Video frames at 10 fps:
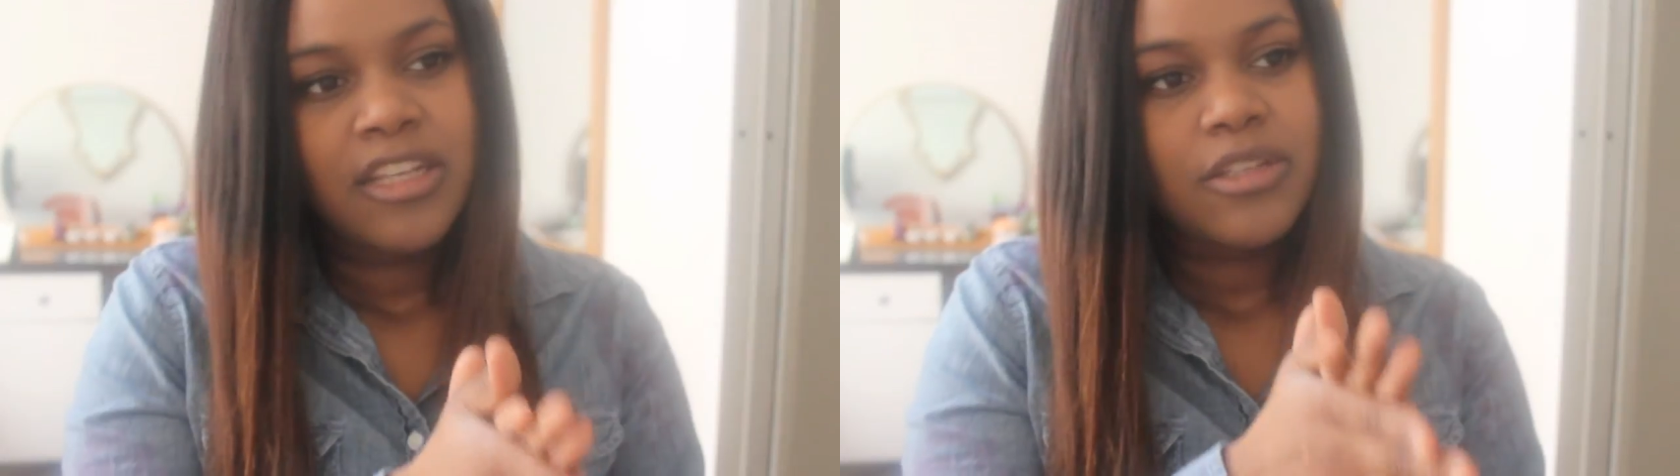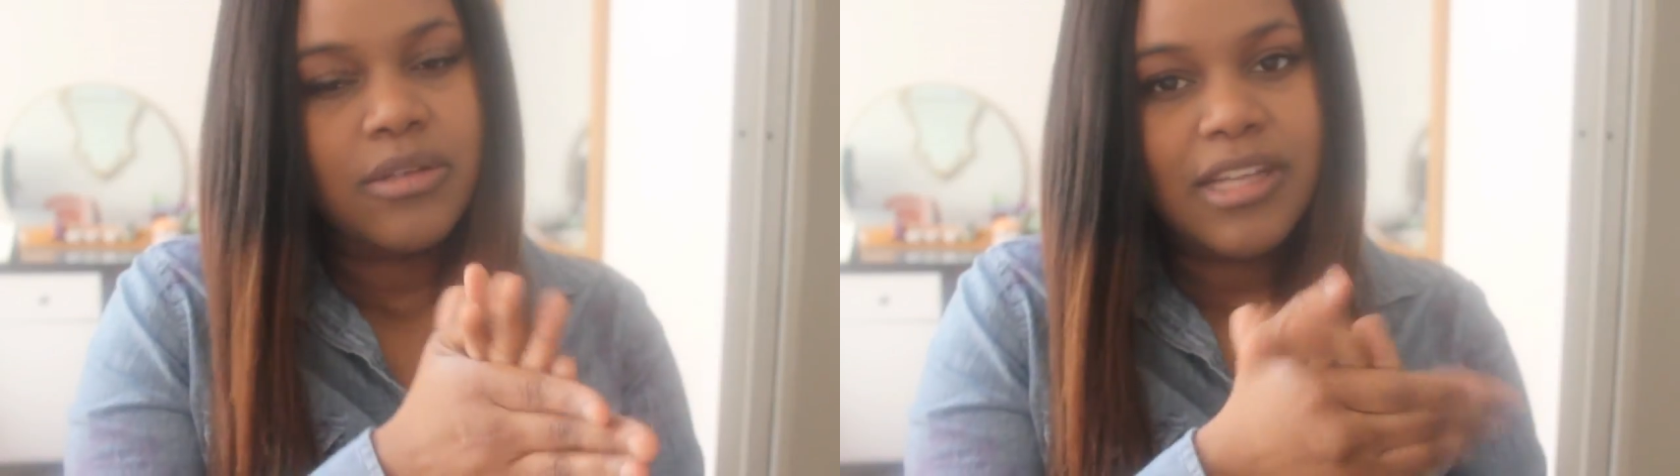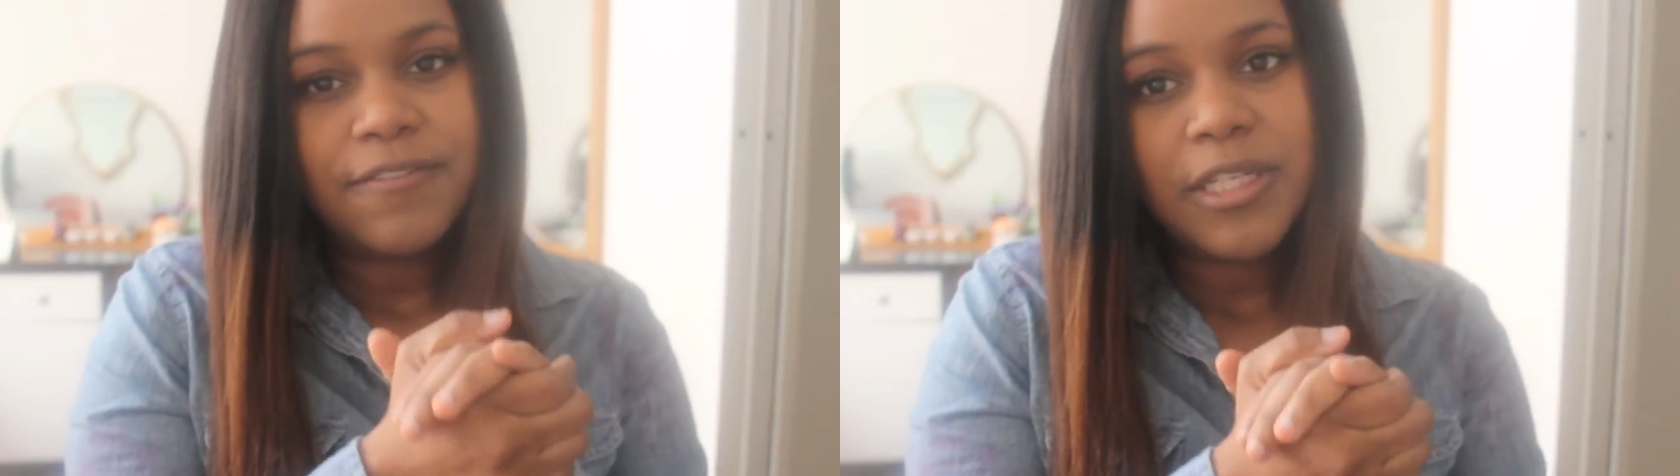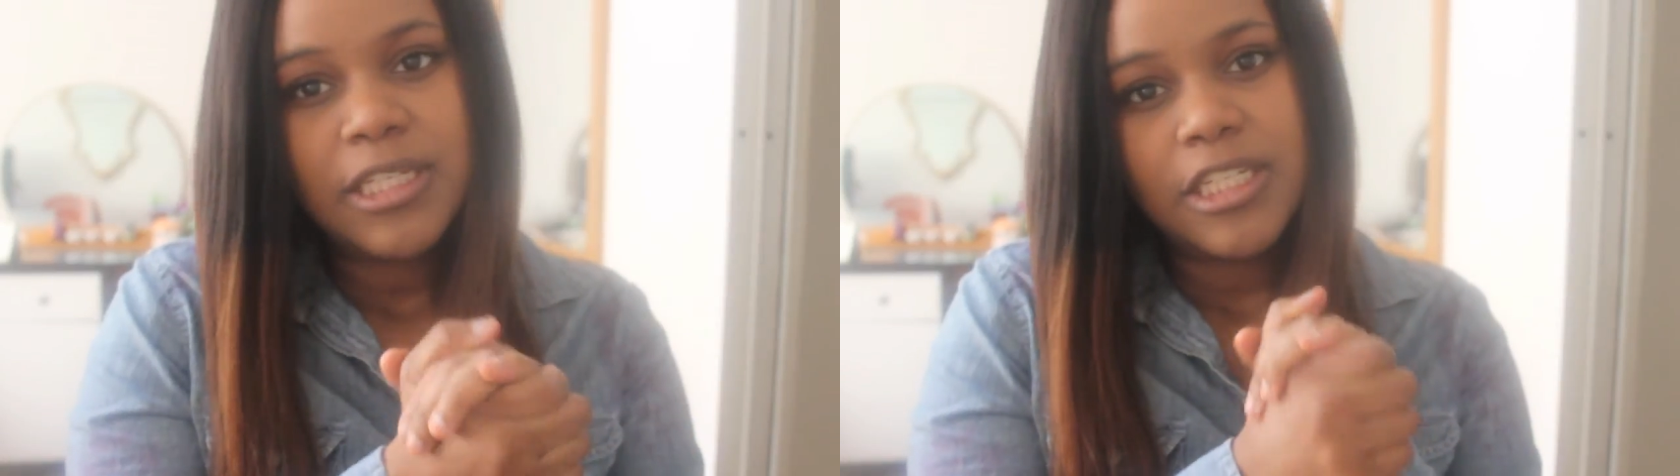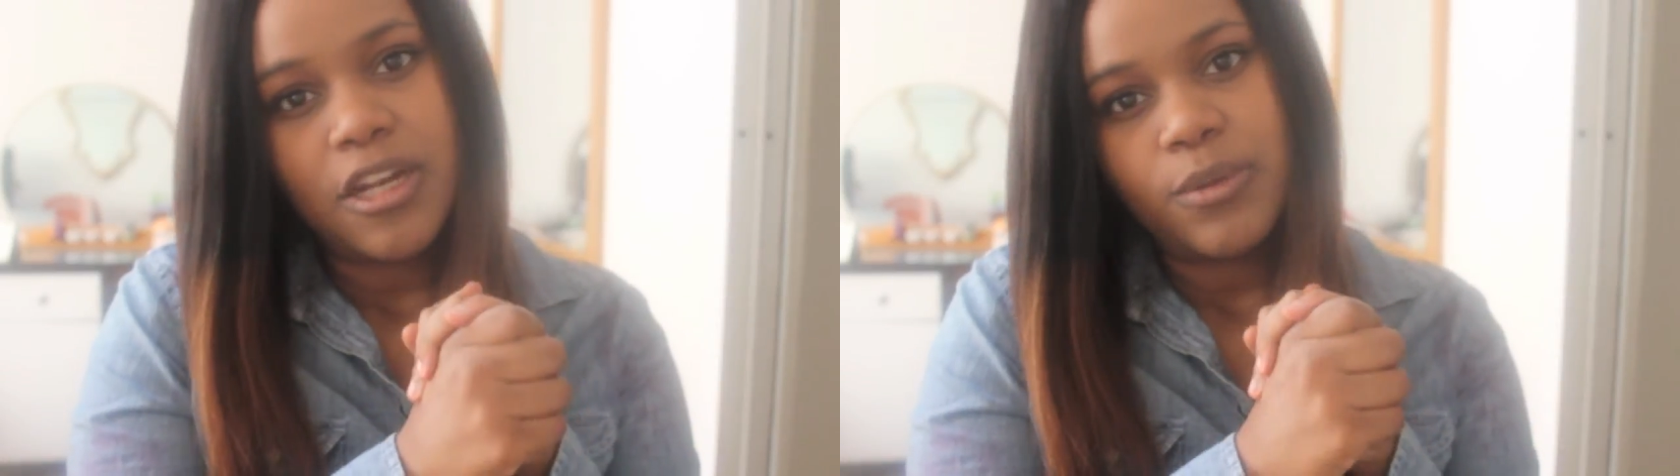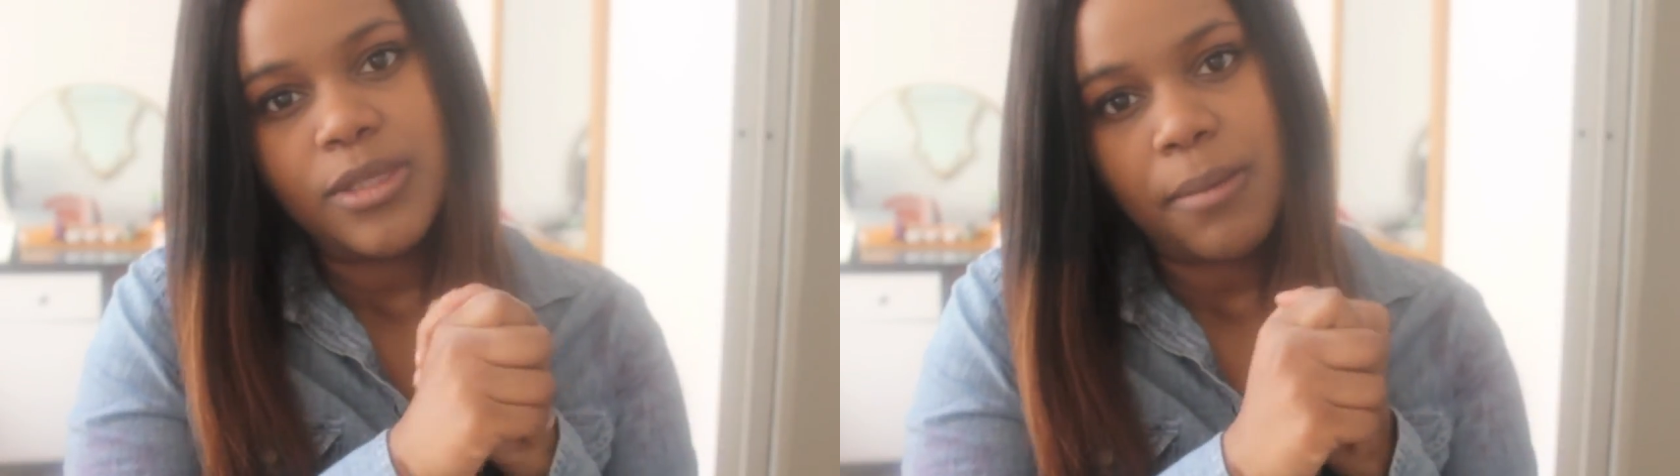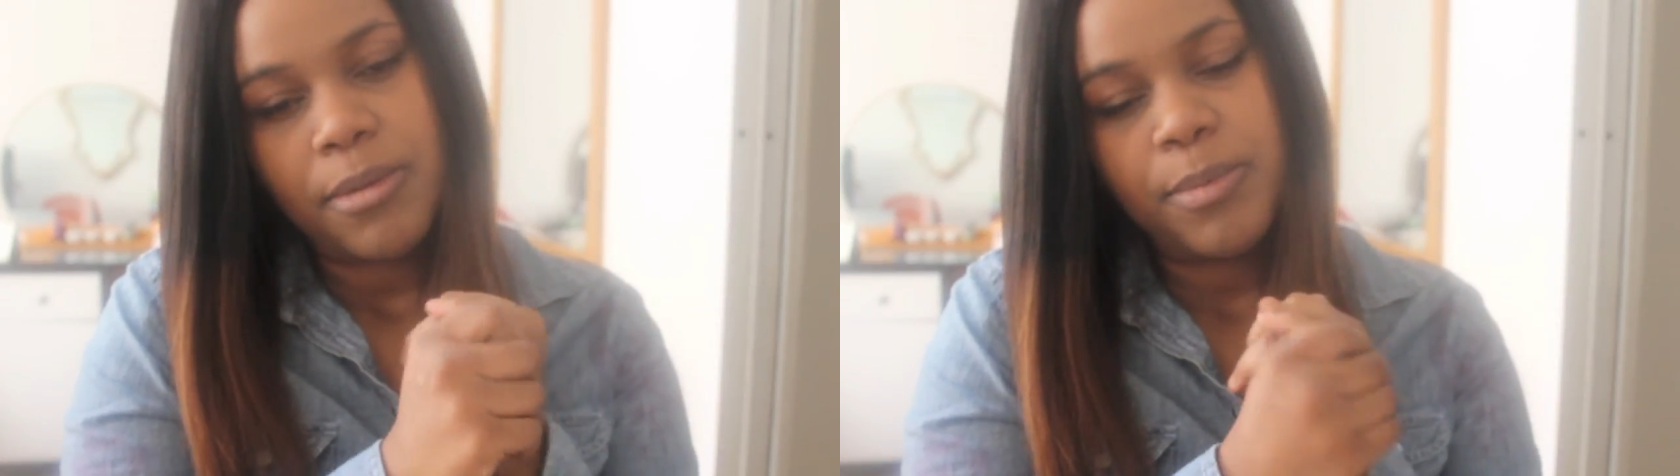So you definitely need to know what type